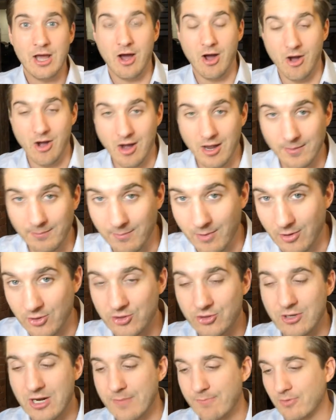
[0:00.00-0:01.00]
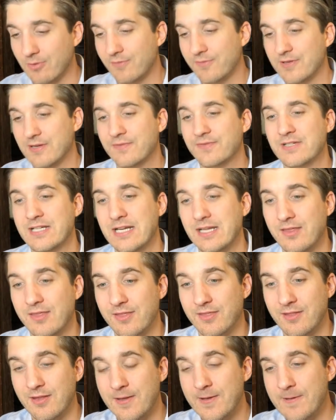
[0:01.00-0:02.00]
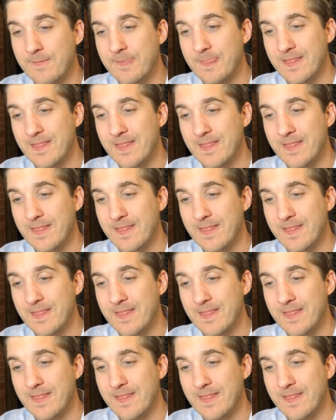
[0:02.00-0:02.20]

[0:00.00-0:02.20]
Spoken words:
on March or April 15th,